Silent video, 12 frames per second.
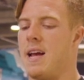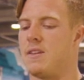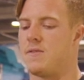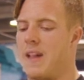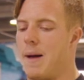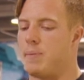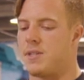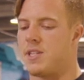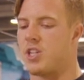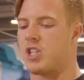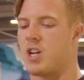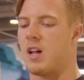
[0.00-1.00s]
a nice flat
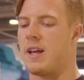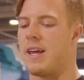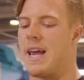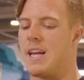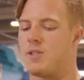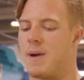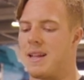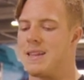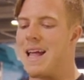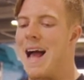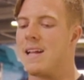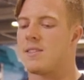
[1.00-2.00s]
position. I'll engage my
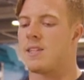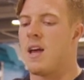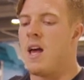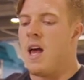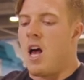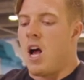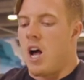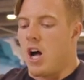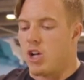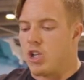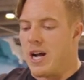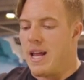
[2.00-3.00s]
lats.
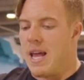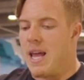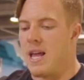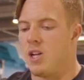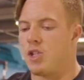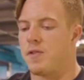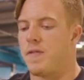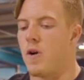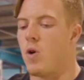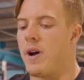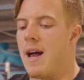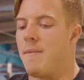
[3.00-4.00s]
I'll try to hinge
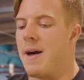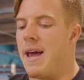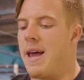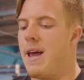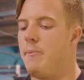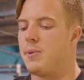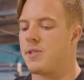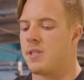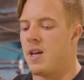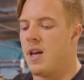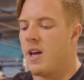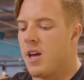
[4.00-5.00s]
forward at my hips,
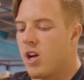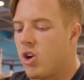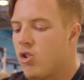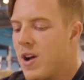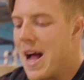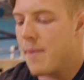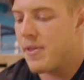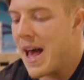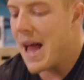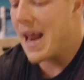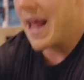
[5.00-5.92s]
grab that